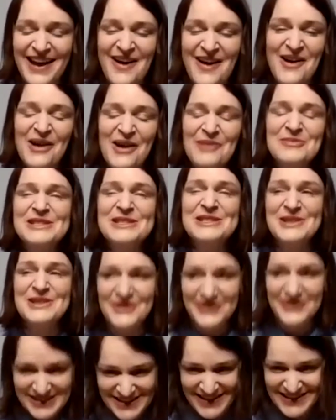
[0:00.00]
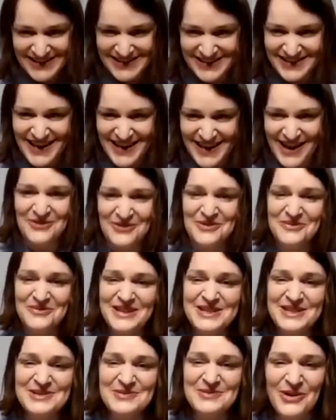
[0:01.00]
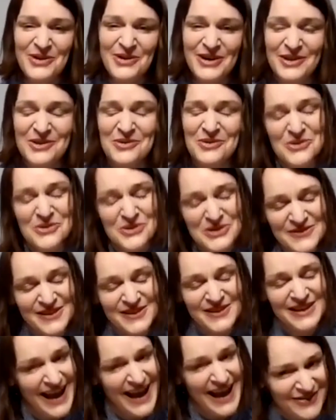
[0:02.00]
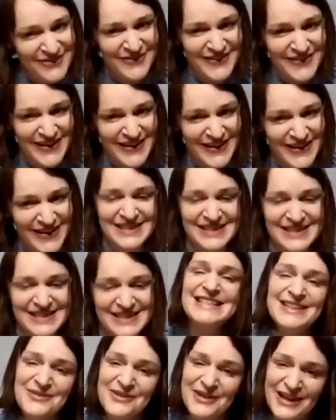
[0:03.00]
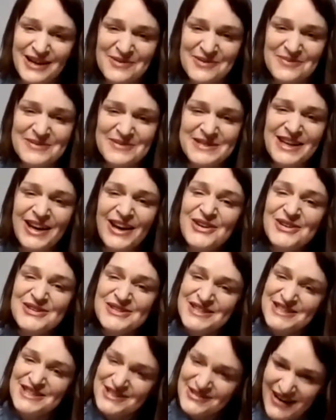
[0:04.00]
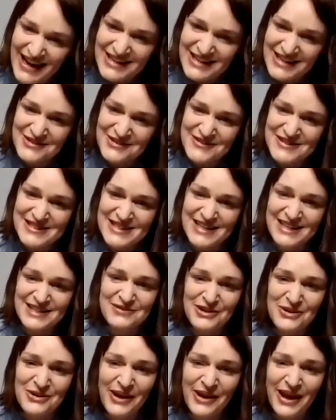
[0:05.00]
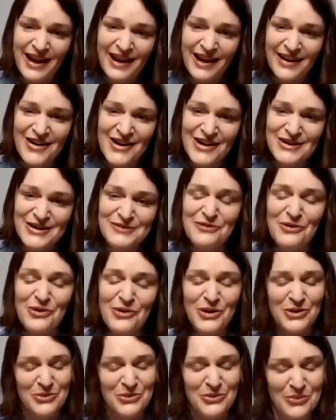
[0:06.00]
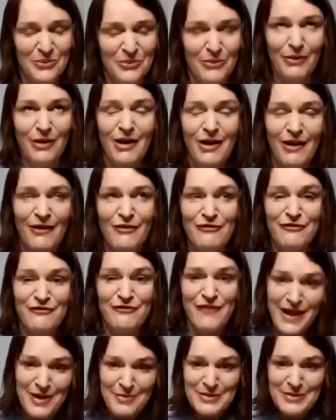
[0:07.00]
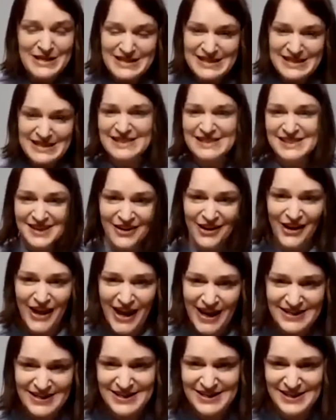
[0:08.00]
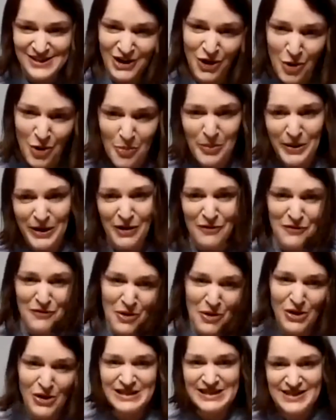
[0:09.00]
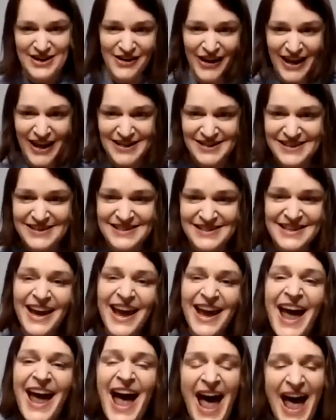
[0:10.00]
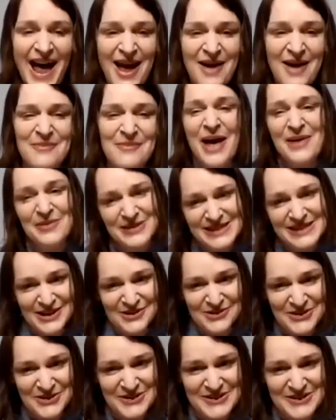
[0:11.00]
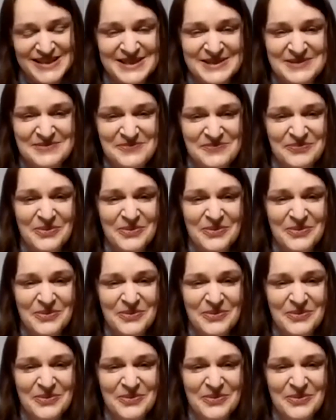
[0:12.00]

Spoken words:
I'm so excited to have with me this morning the wonderful and effervescent Steve Williams, who's the Director of Sales for the UK and Ireland for the famous staircase company of all staircases, MSC Cruises.